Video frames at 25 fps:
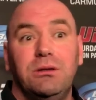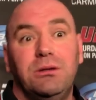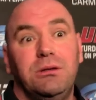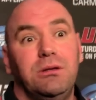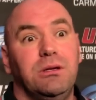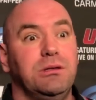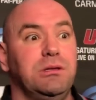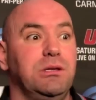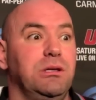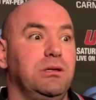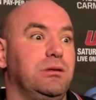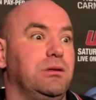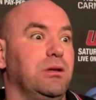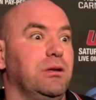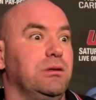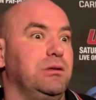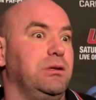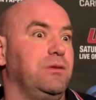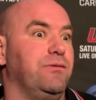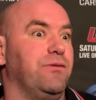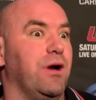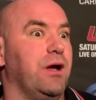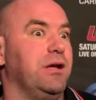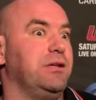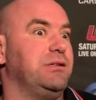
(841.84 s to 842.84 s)
Does he
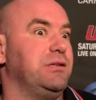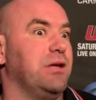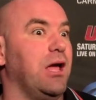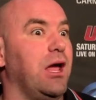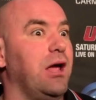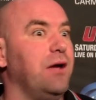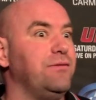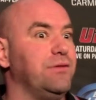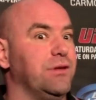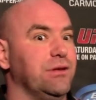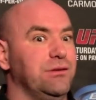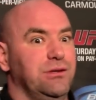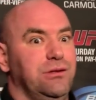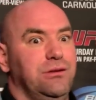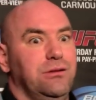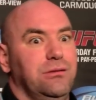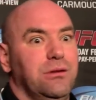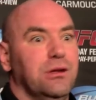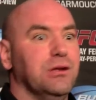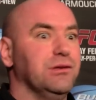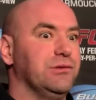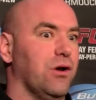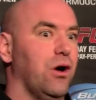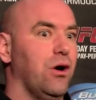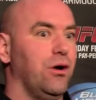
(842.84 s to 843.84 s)
fight safe? Does he do
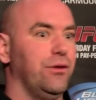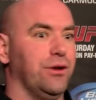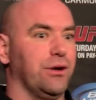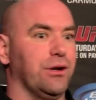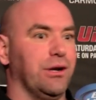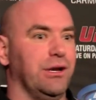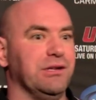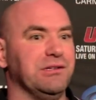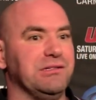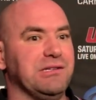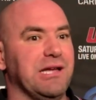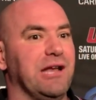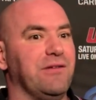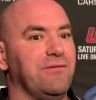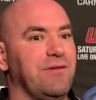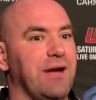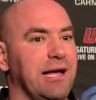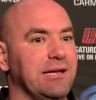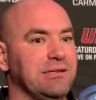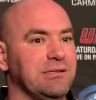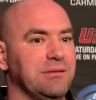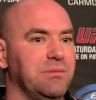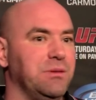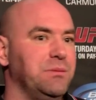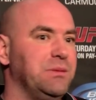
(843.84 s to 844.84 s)
this? Oh, they're going to
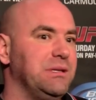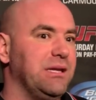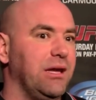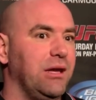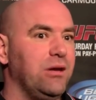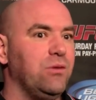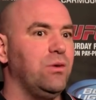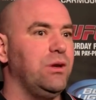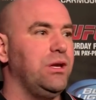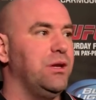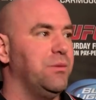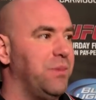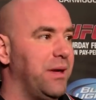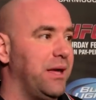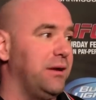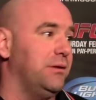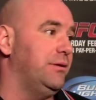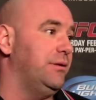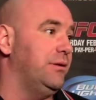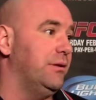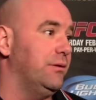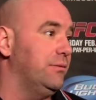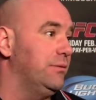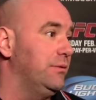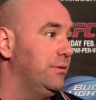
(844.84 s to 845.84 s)
incentivize him. Let me tell you what you better
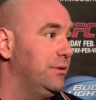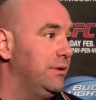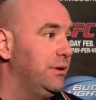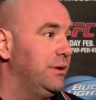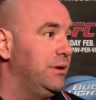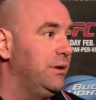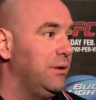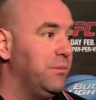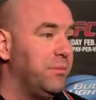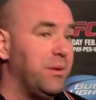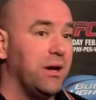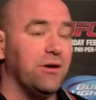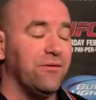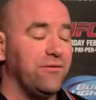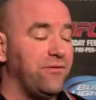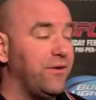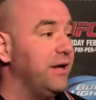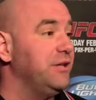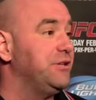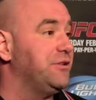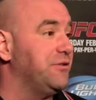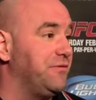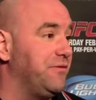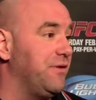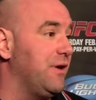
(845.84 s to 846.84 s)
do. You better
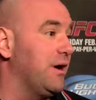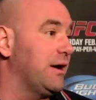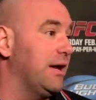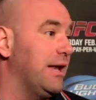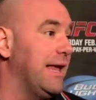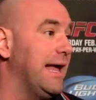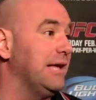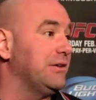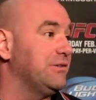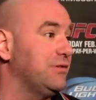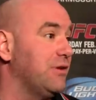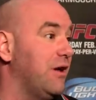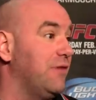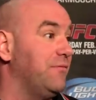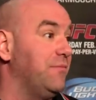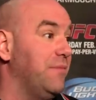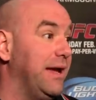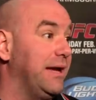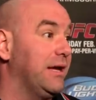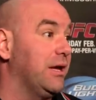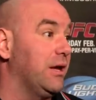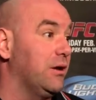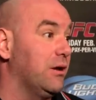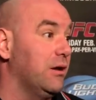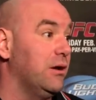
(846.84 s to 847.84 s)
fight your fucking ass off,
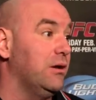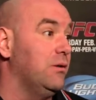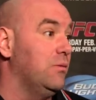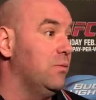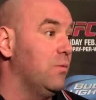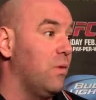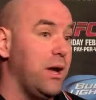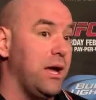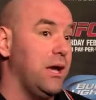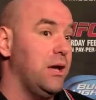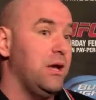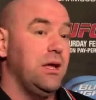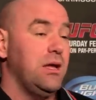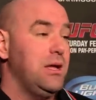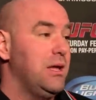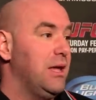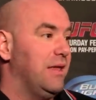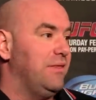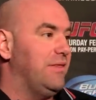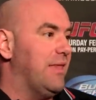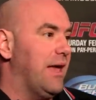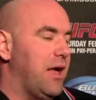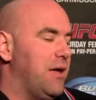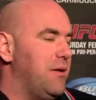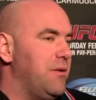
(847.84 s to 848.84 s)
make it good, and win.
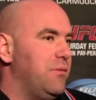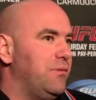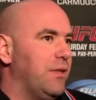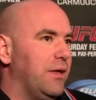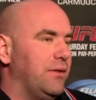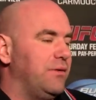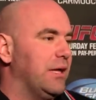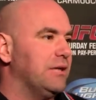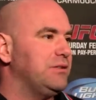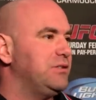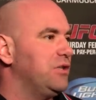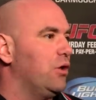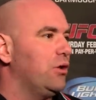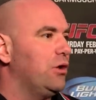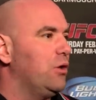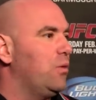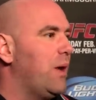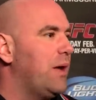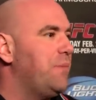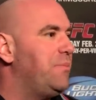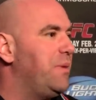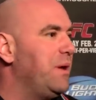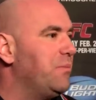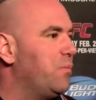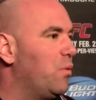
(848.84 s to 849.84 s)
That's the only
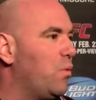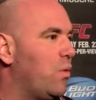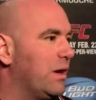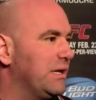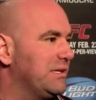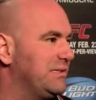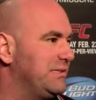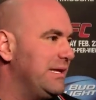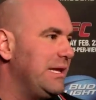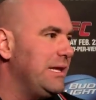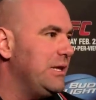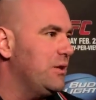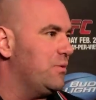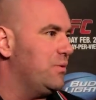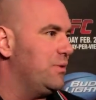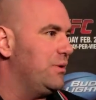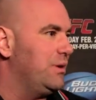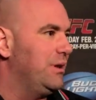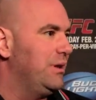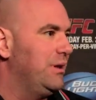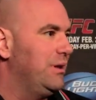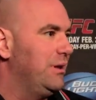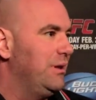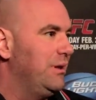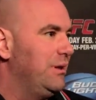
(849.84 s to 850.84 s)
way people want to see you.
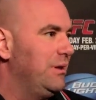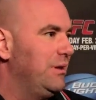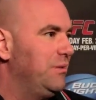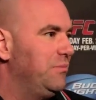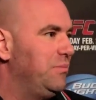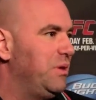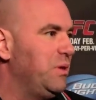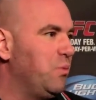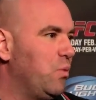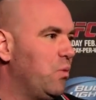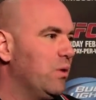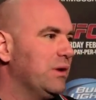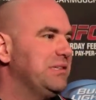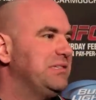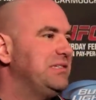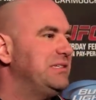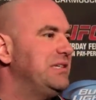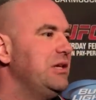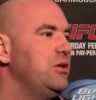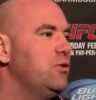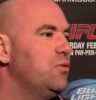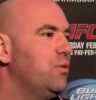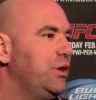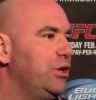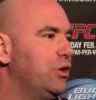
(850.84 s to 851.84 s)
People want to
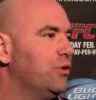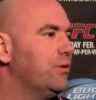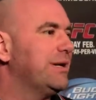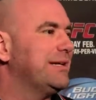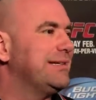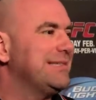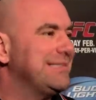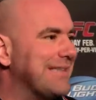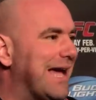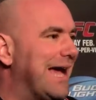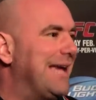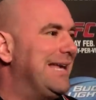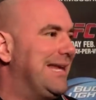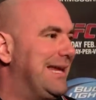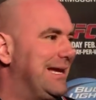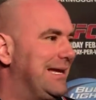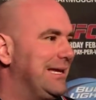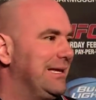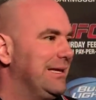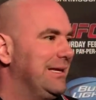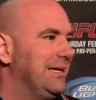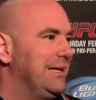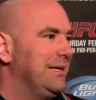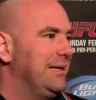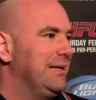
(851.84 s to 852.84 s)
see you when you're exciting.
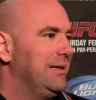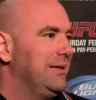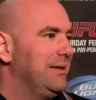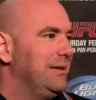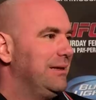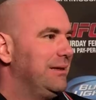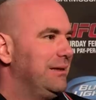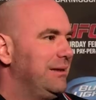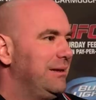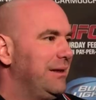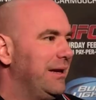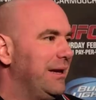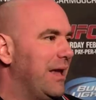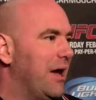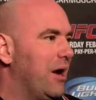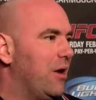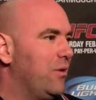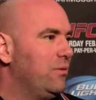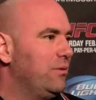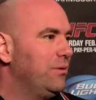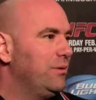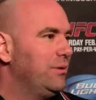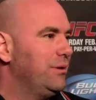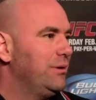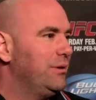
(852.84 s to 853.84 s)
You
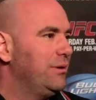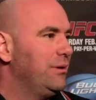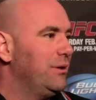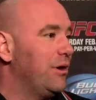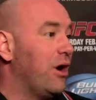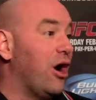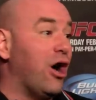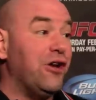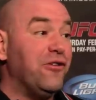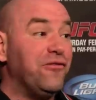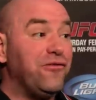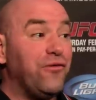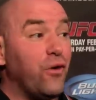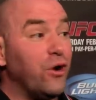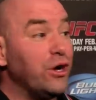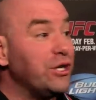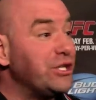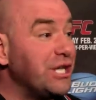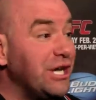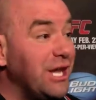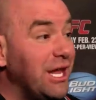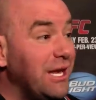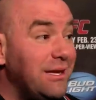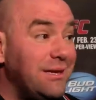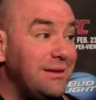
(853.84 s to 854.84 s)
know?
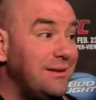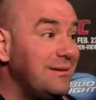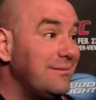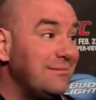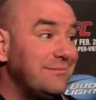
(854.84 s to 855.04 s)
Unfortunate.